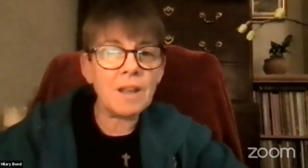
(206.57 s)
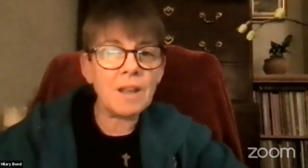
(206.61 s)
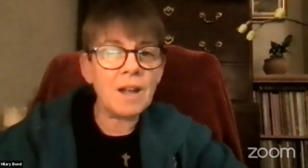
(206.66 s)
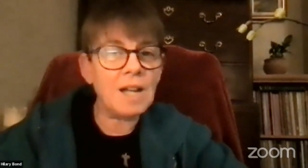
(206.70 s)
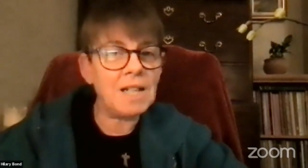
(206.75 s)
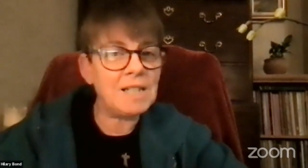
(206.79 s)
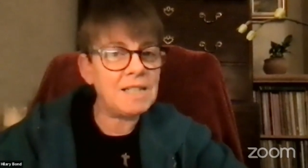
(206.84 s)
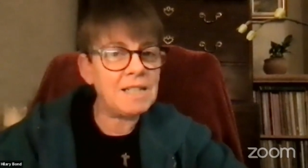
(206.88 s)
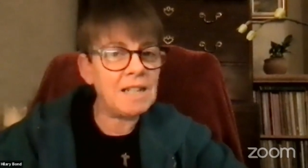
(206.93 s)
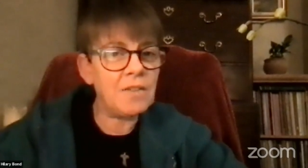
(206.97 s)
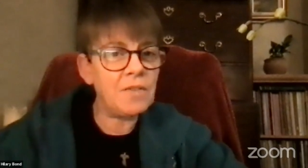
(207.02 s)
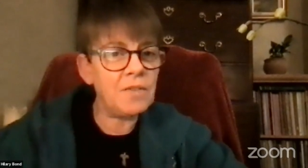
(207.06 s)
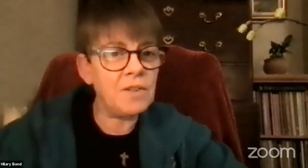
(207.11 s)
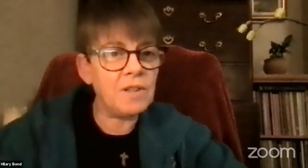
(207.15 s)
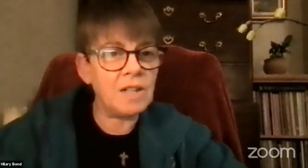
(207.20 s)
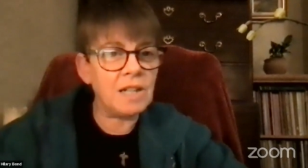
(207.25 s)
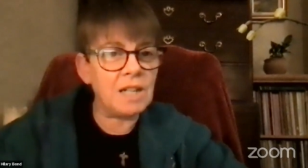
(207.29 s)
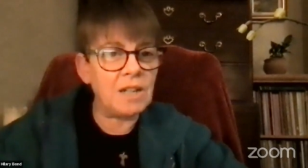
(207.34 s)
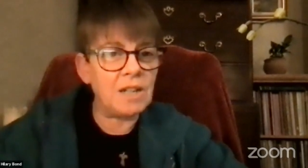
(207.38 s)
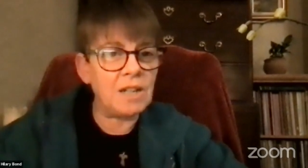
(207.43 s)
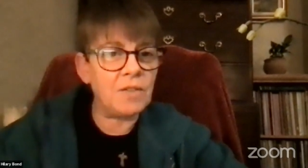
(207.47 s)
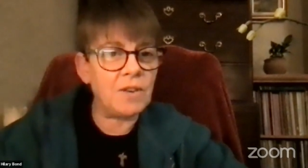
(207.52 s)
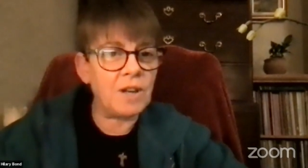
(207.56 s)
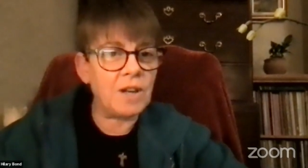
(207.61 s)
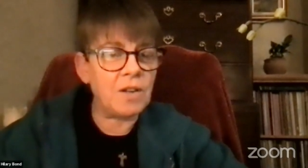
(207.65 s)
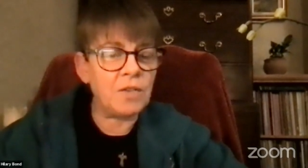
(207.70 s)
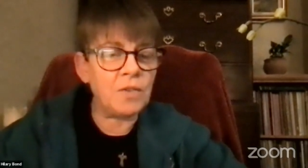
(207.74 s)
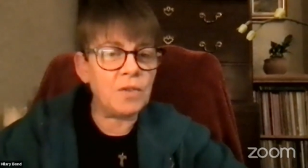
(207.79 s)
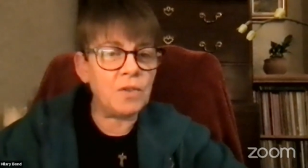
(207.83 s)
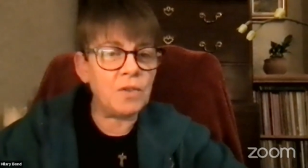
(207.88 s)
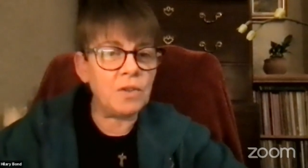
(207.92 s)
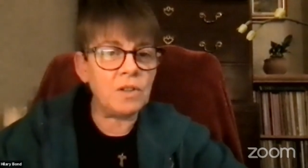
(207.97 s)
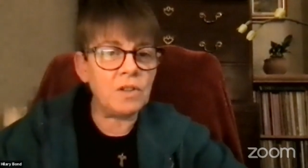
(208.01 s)
I definitely found
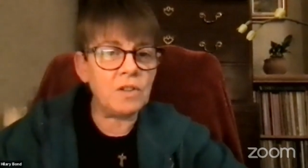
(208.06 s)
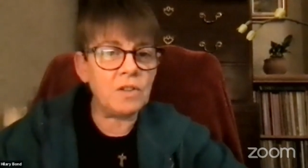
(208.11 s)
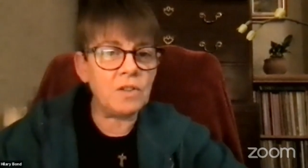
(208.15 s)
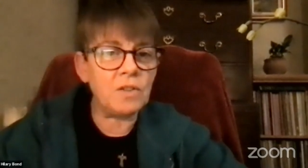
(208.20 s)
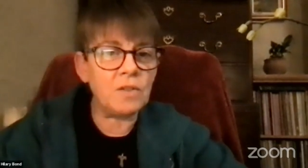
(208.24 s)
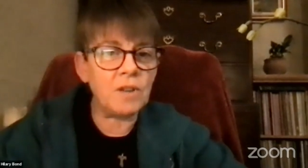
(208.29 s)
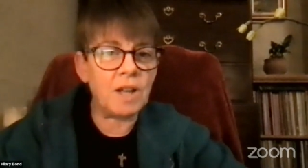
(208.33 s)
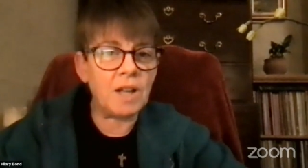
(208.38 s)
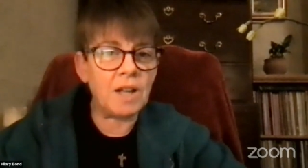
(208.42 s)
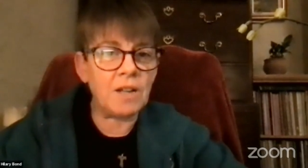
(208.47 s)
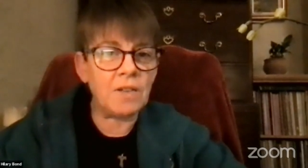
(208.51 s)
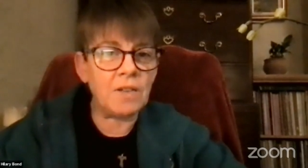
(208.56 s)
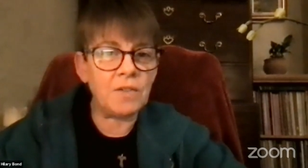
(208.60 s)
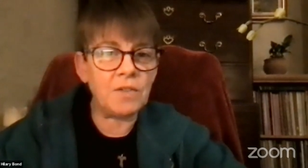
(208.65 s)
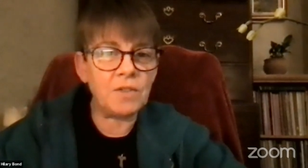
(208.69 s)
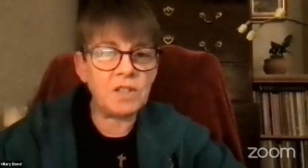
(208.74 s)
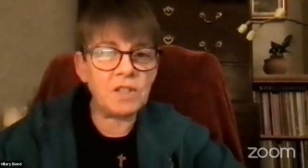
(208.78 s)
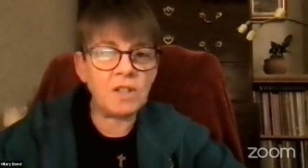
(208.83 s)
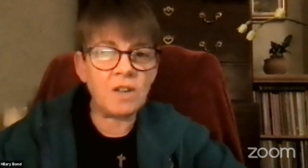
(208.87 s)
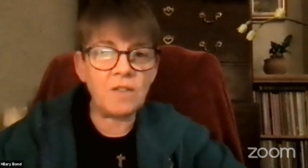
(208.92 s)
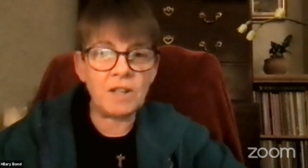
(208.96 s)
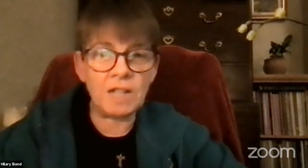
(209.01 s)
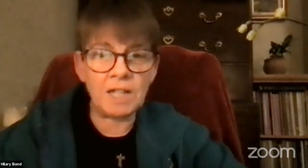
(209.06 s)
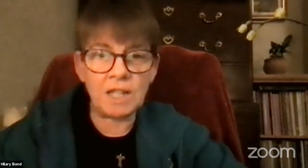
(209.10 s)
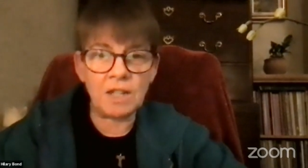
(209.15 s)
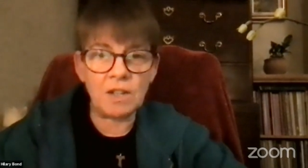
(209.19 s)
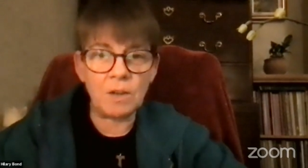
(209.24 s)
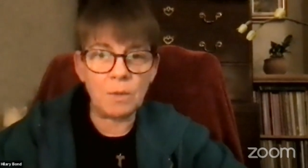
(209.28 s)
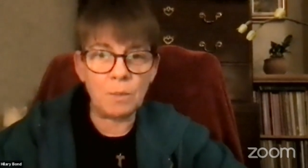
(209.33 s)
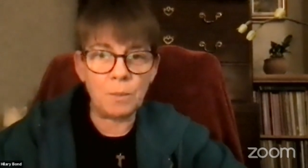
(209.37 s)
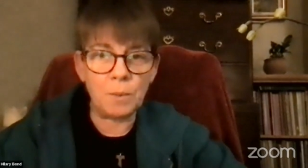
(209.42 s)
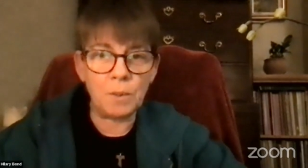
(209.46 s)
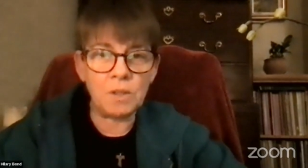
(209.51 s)
fullness of life shoveling
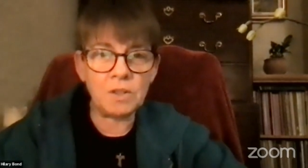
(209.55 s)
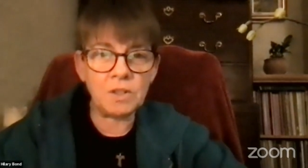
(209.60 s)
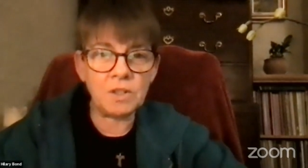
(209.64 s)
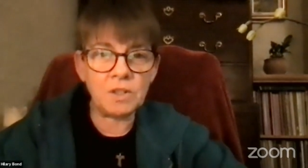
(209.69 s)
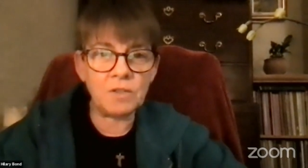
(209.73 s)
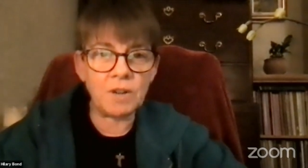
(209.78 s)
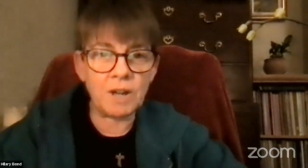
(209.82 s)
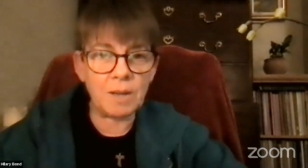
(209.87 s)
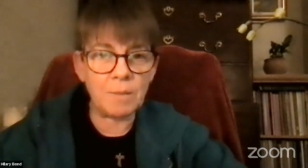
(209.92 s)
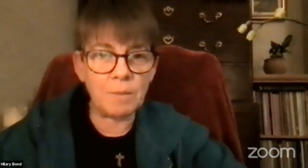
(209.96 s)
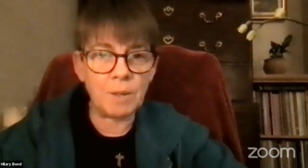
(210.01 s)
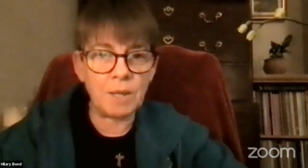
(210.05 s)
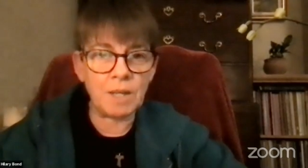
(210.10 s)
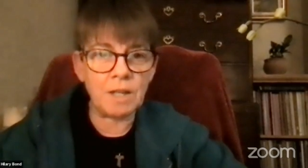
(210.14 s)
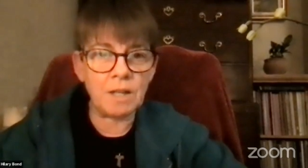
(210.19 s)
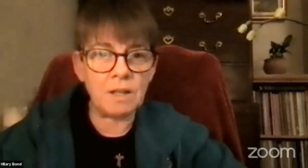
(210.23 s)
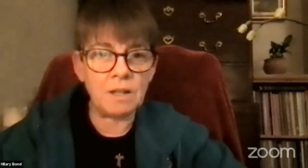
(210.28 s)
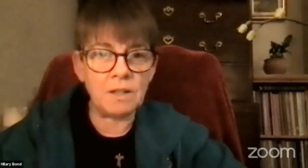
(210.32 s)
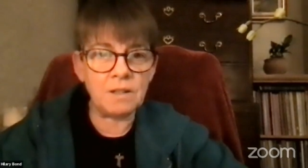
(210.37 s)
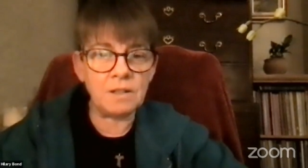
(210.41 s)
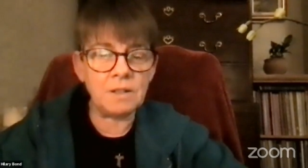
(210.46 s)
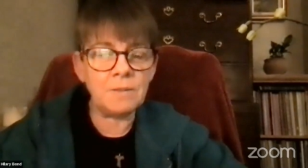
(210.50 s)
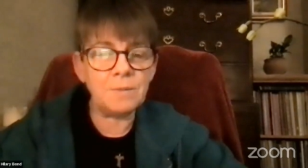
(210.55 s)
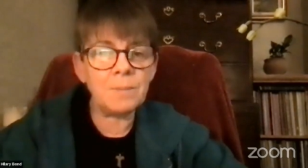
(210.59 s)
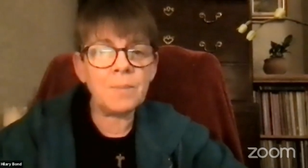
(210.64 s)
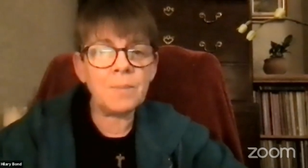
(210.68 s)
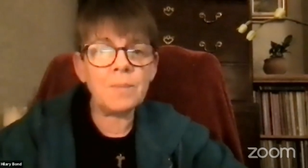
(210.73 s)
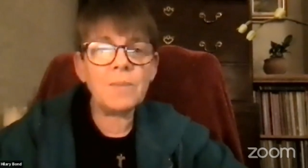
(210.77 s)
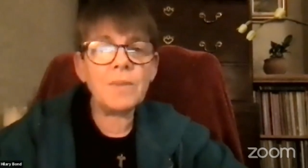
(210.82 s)
compost around my garden.